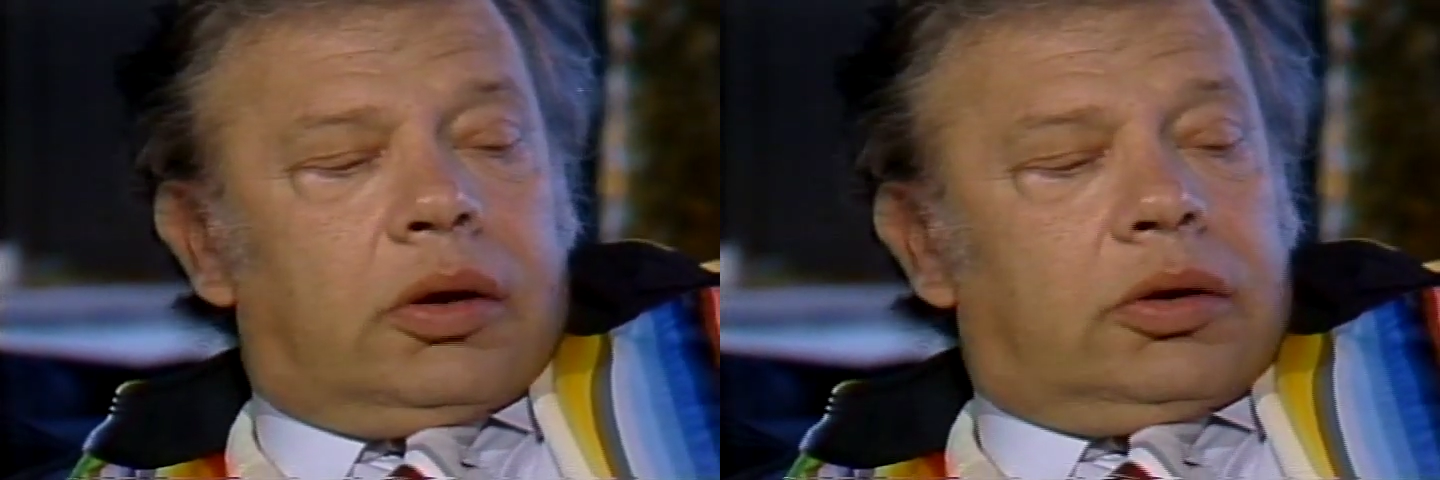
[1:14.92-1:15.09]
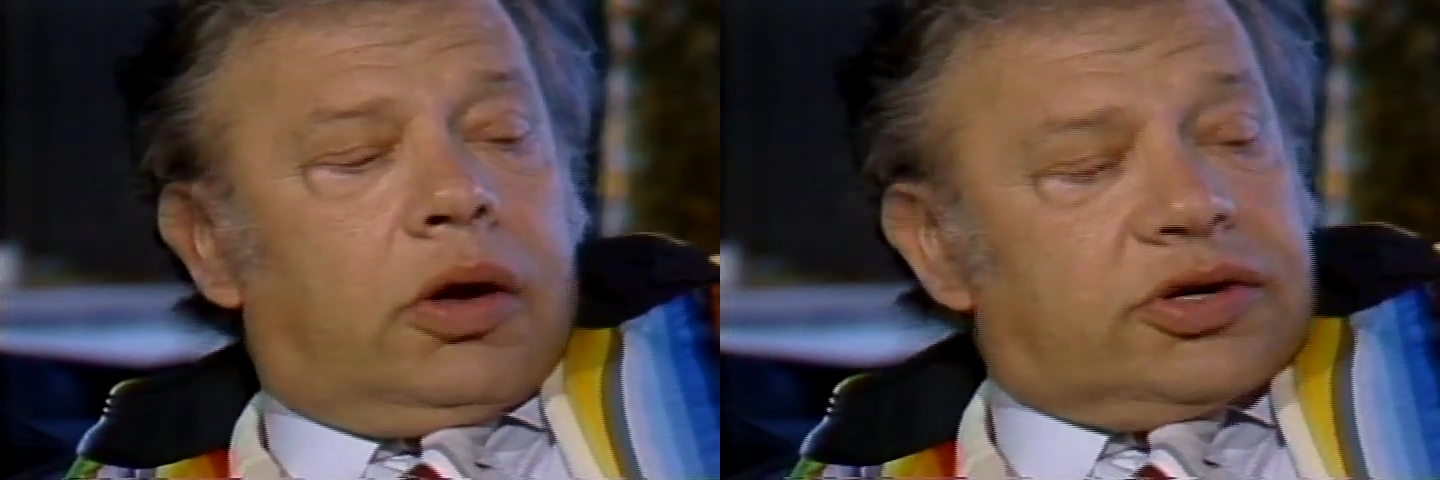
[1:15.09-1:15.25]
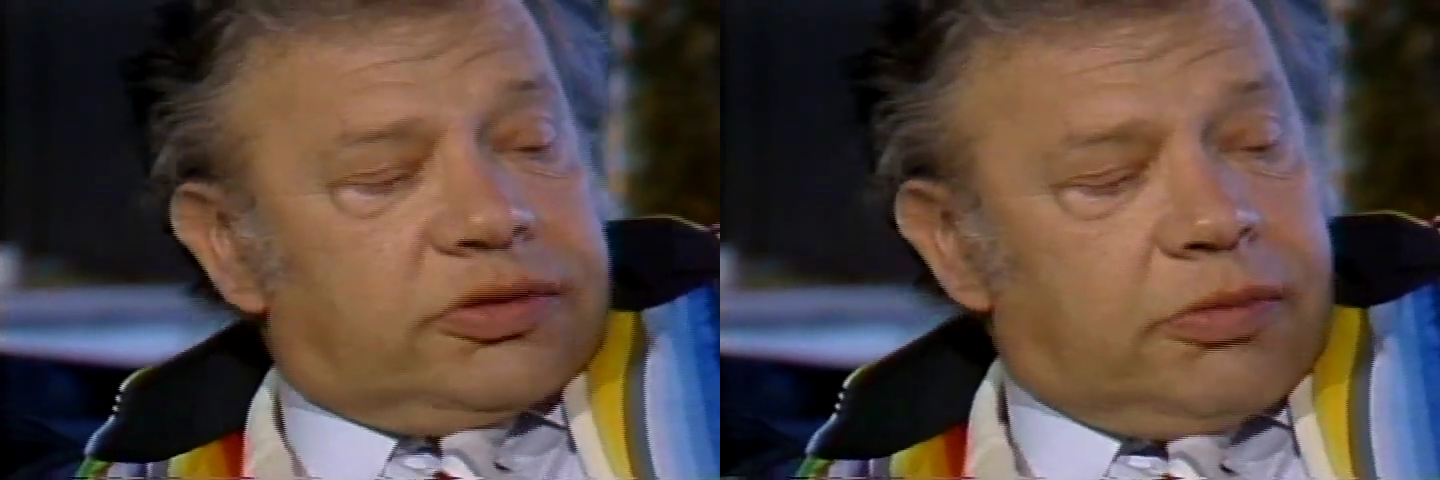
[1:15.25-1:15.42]

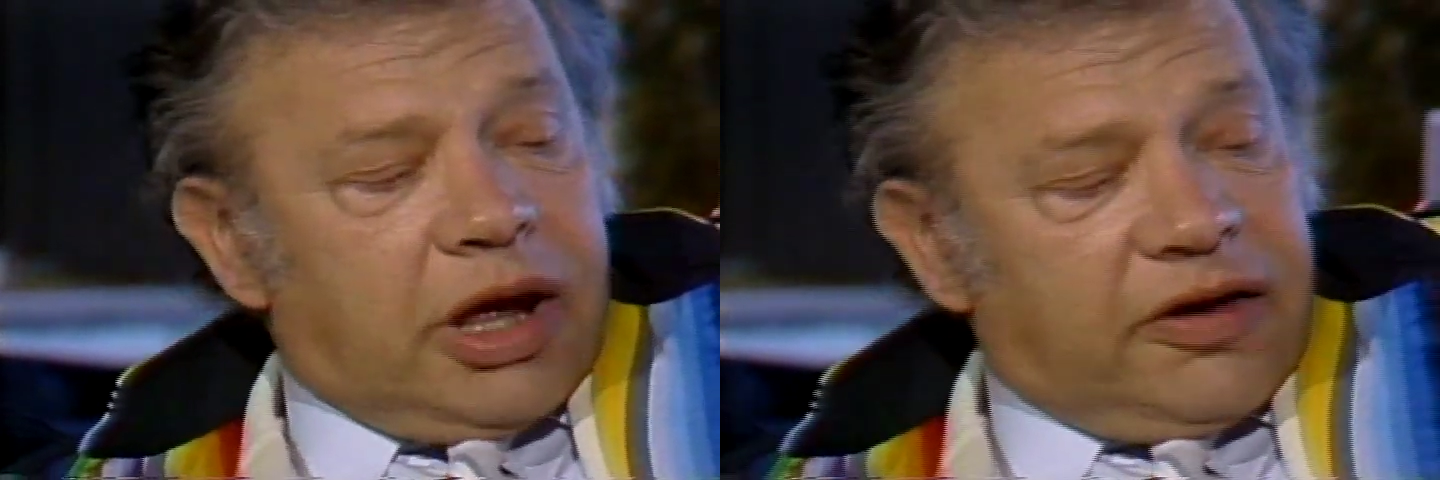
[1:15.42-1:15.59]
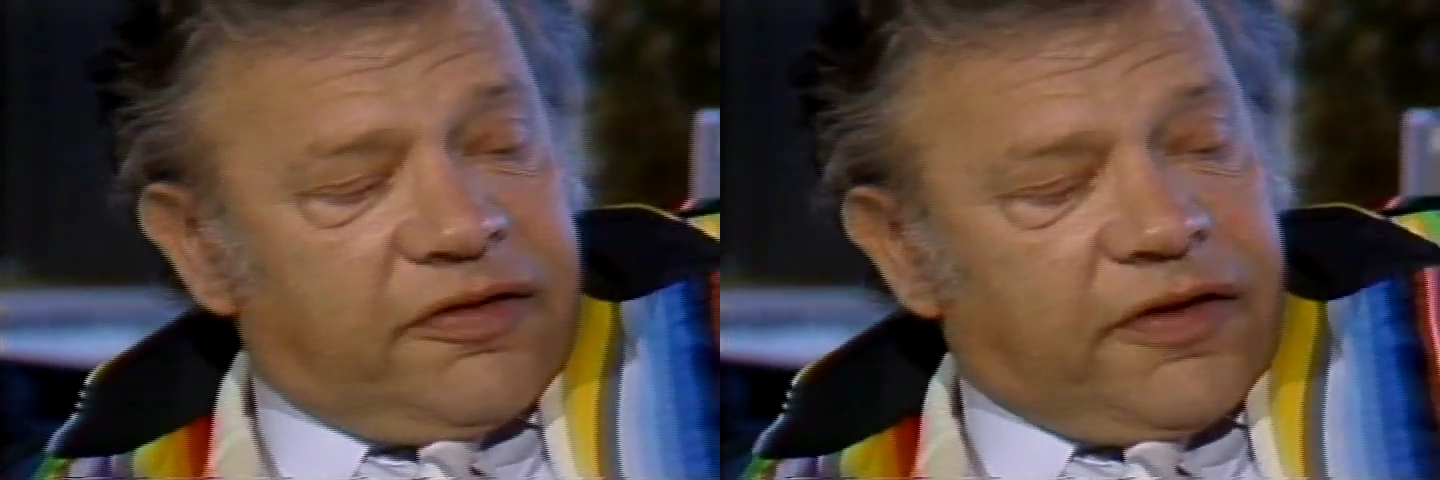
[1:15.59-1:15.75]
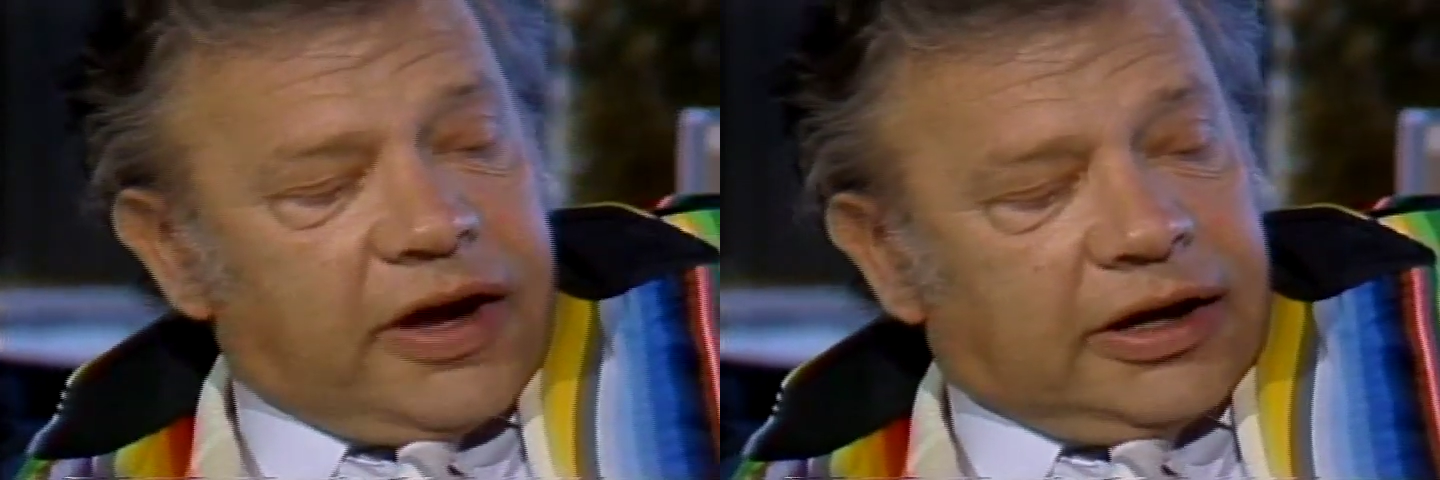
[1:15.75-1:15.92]
No, as a
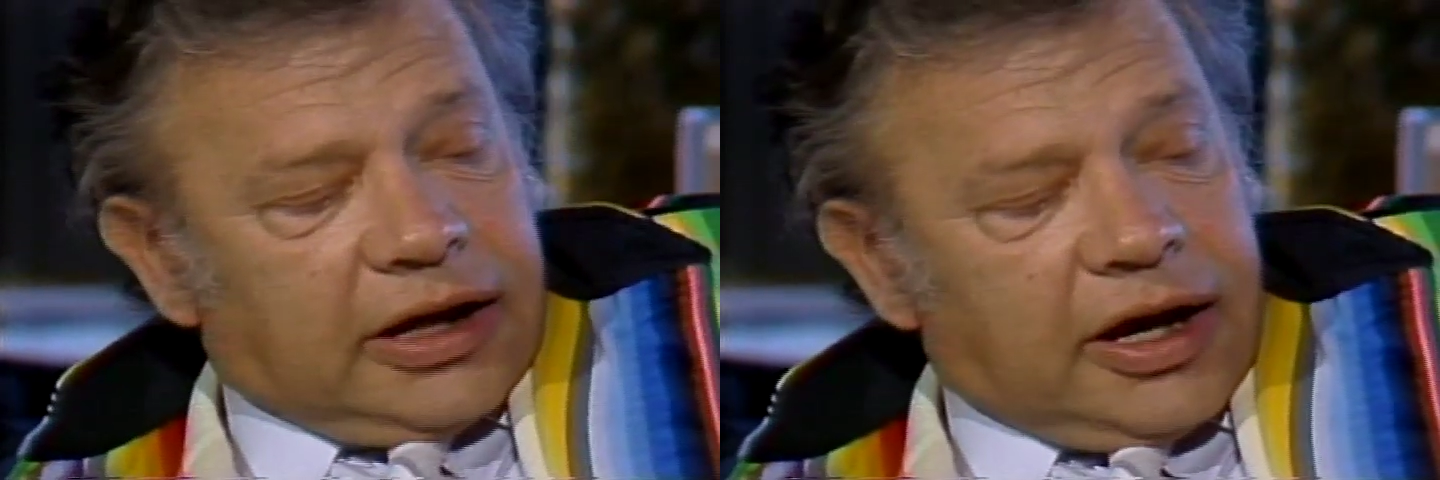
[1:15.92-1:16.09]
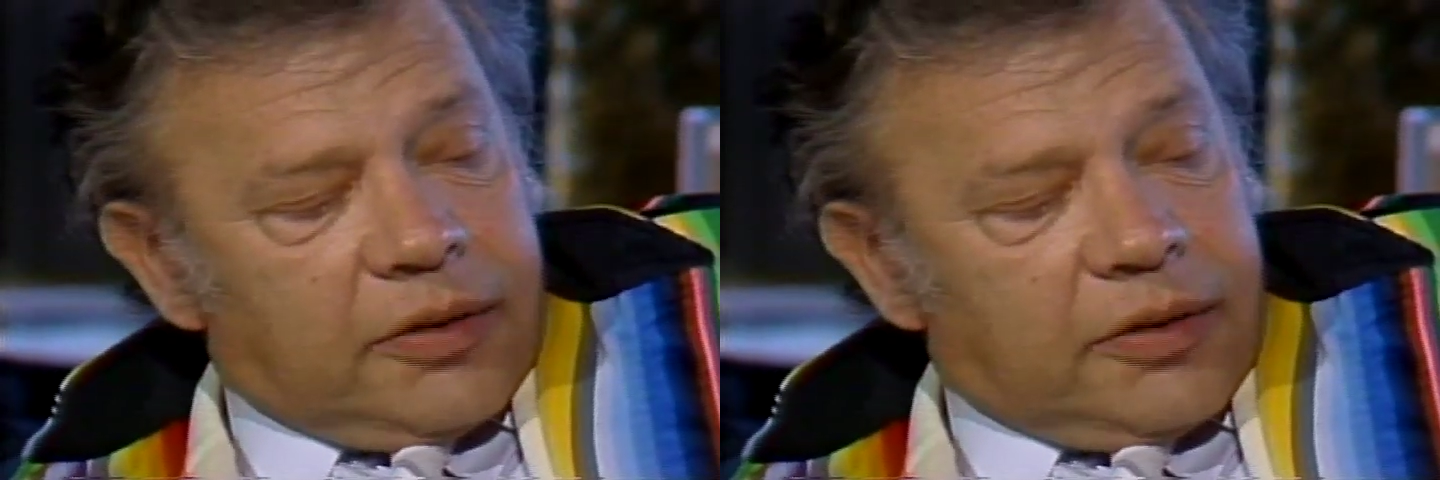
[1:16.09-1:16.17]
matter of fact,